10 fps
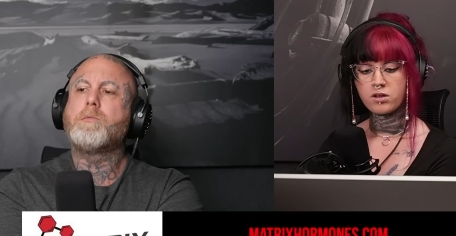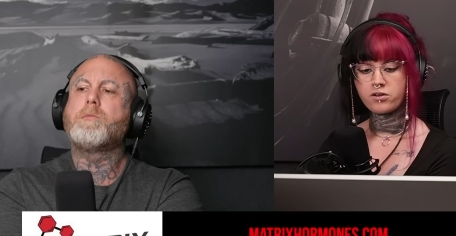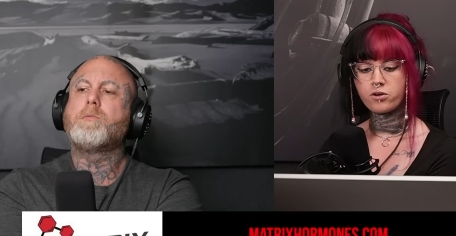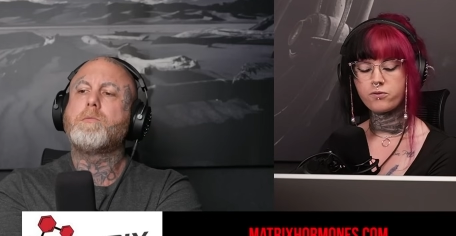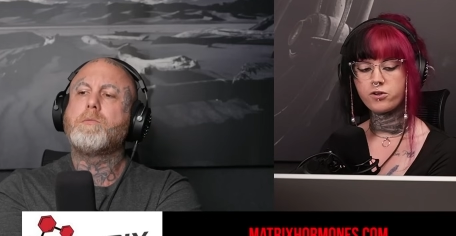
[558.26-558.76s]

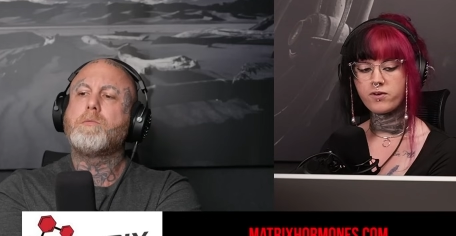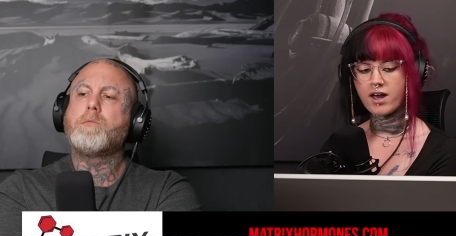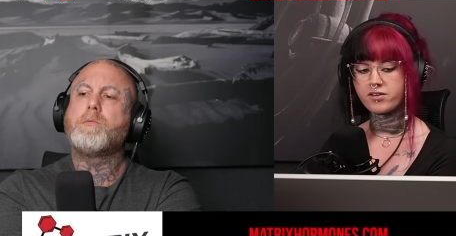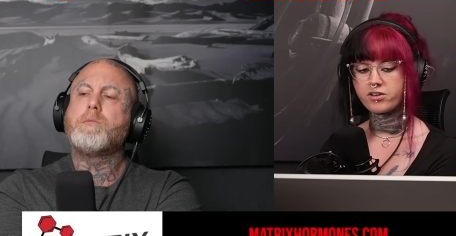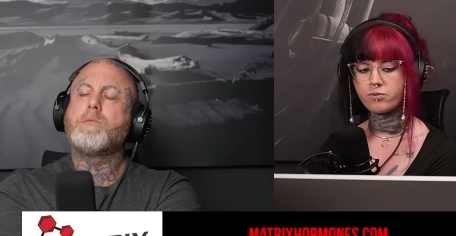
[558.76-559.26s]
Speaker 1: So if you've
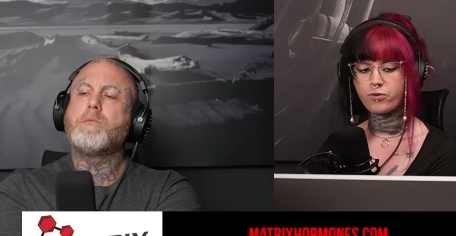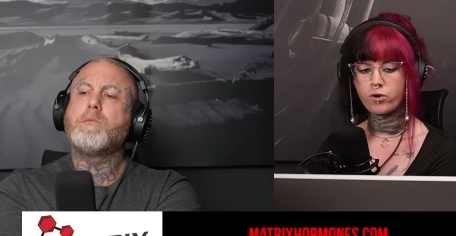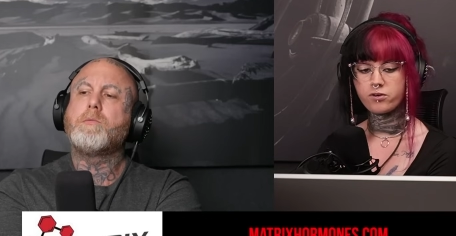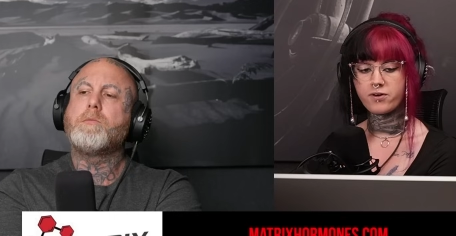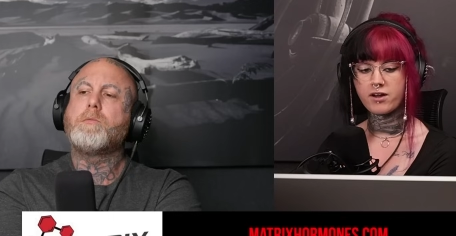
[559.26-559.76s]
asked him
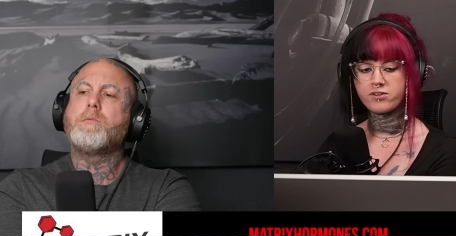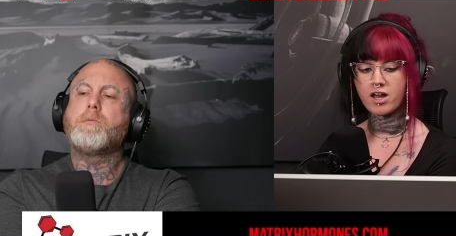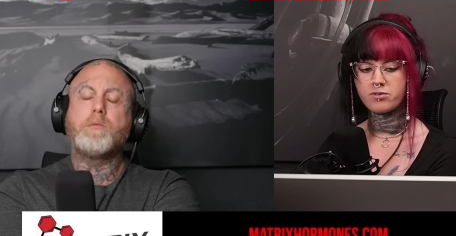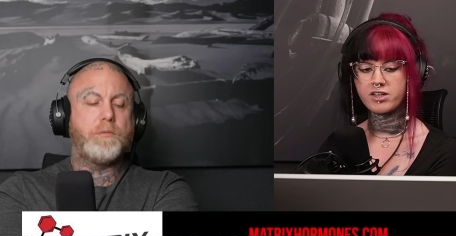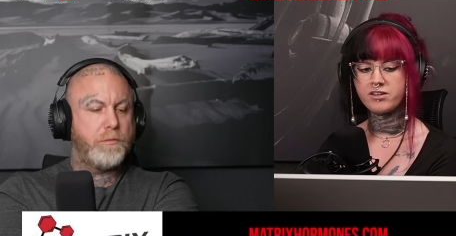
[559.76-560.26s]
four or five
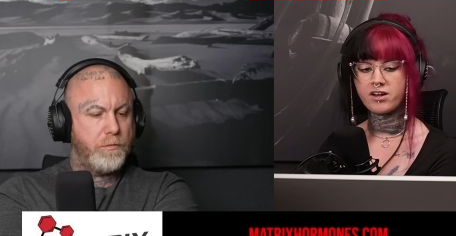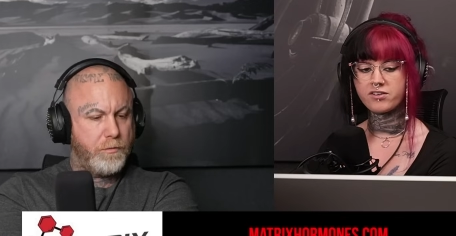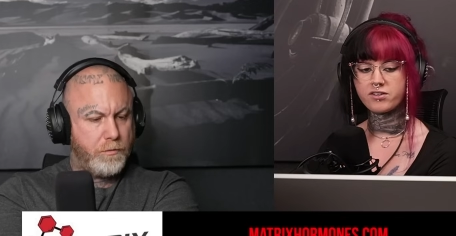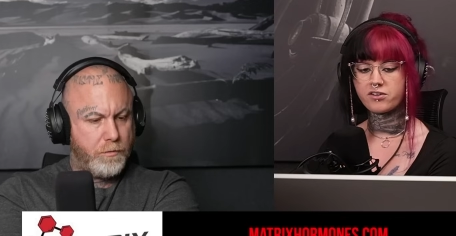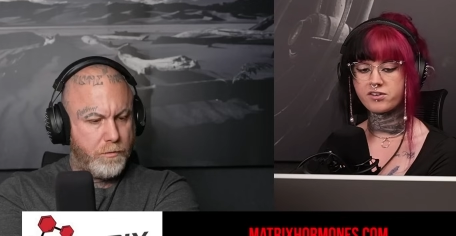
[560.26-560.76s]
times and he
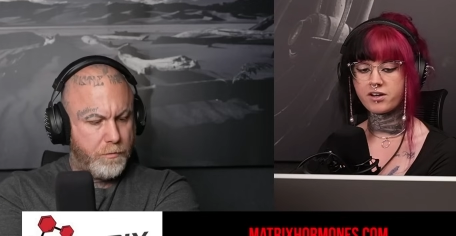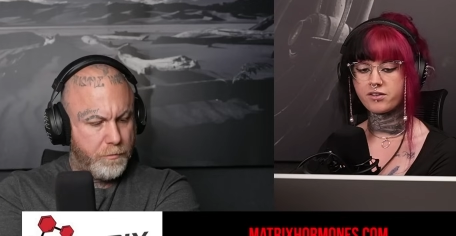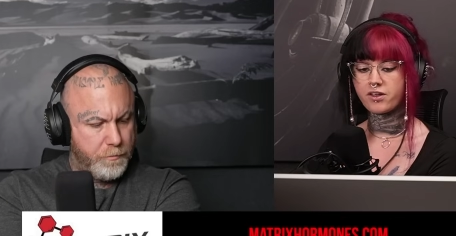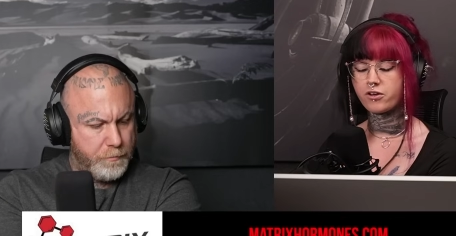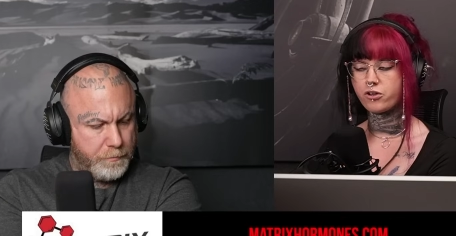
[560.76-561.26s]
does it, there's not
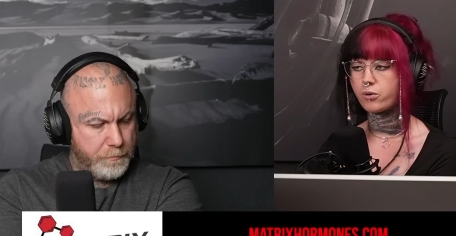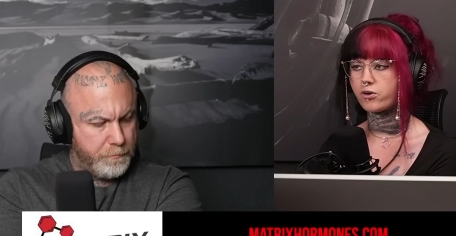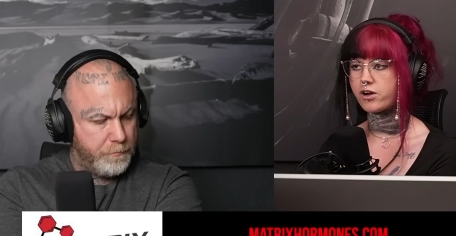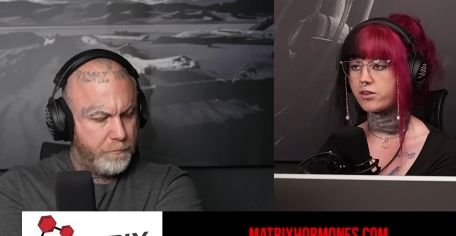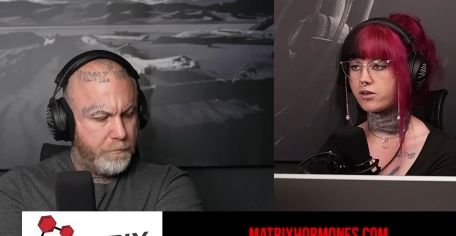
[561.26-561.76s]
a thank you
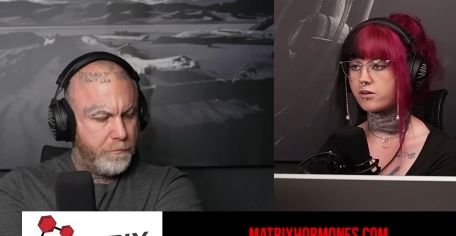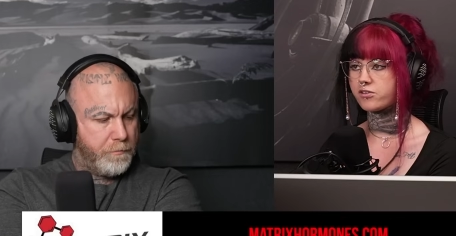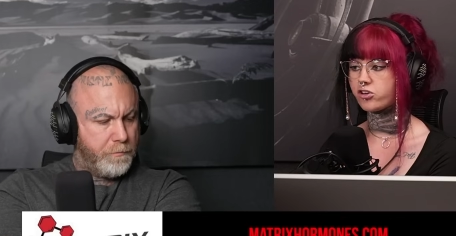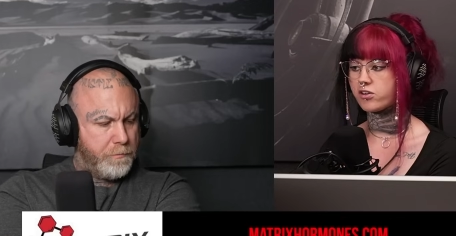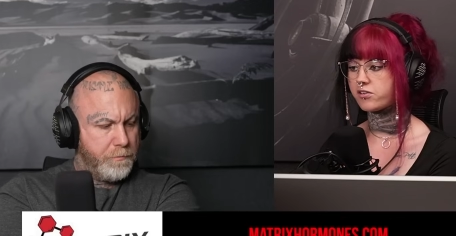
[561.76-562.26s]
or anything.
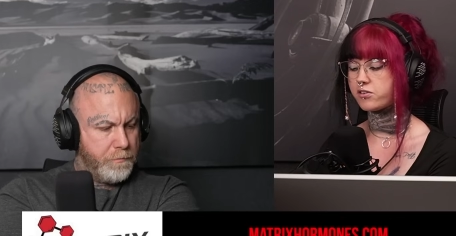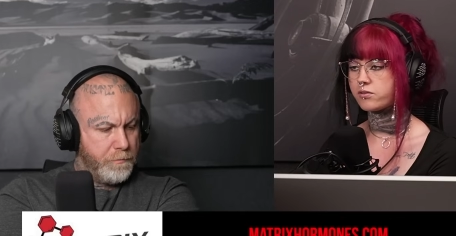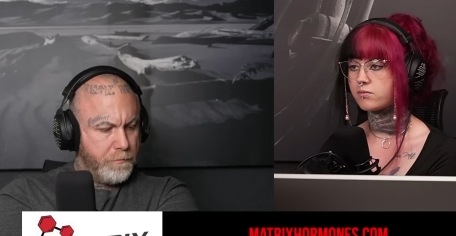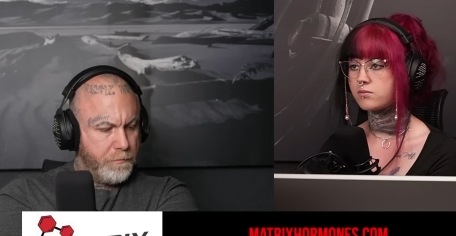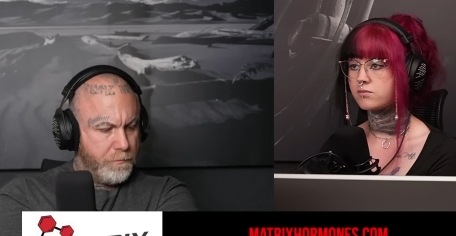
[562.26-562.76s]
It's just
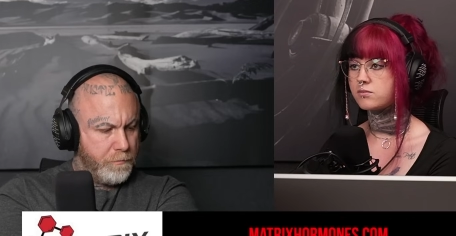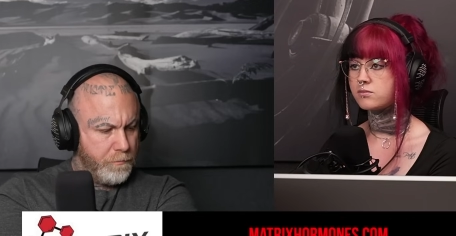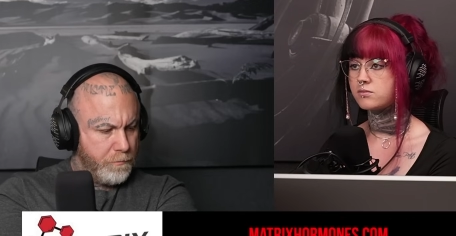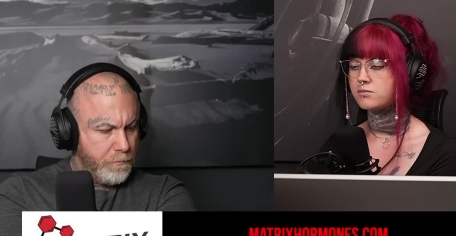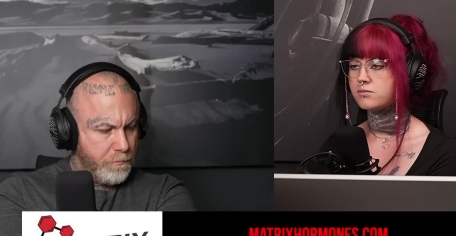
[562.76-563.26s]

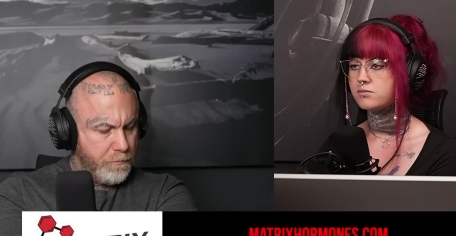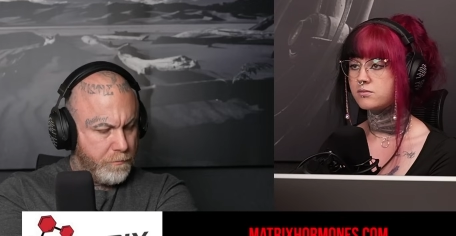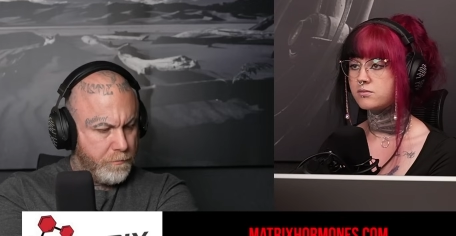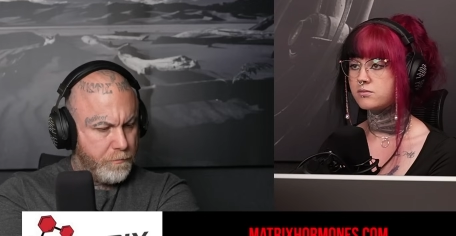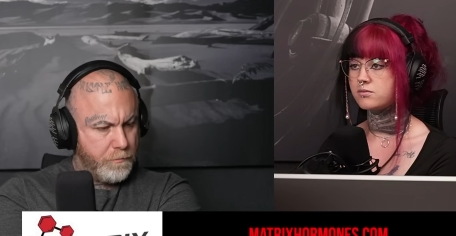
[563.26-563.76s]

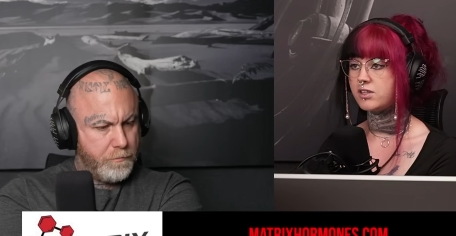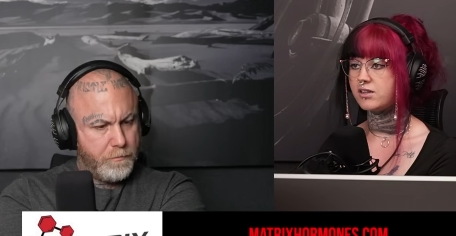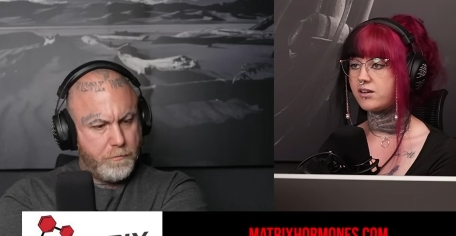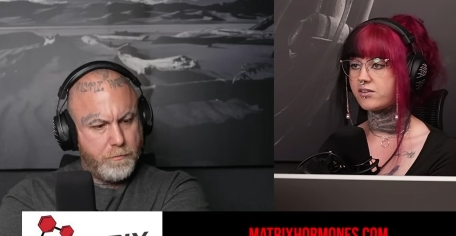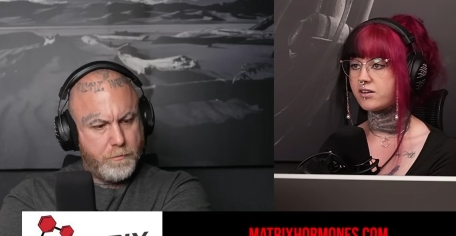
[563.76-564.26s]

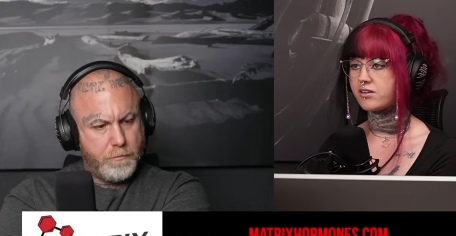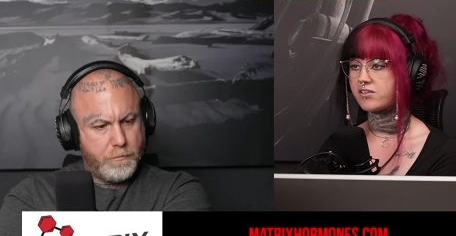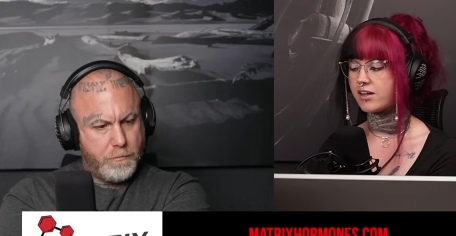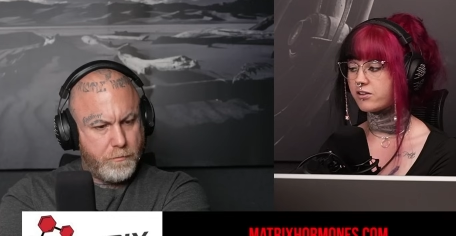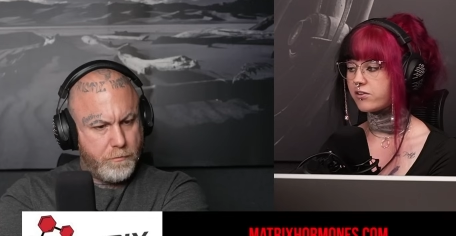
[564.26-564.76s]
he does it in
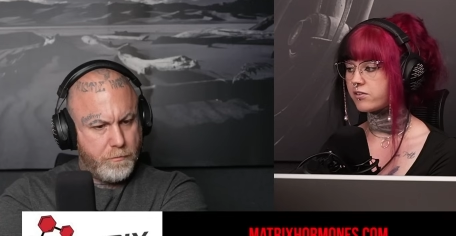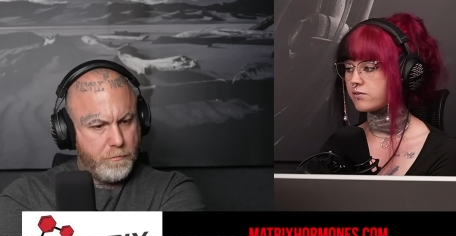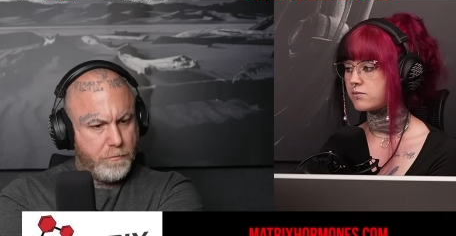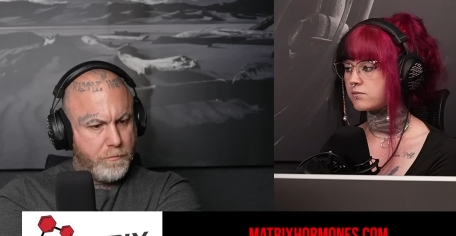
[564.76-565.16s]
silence.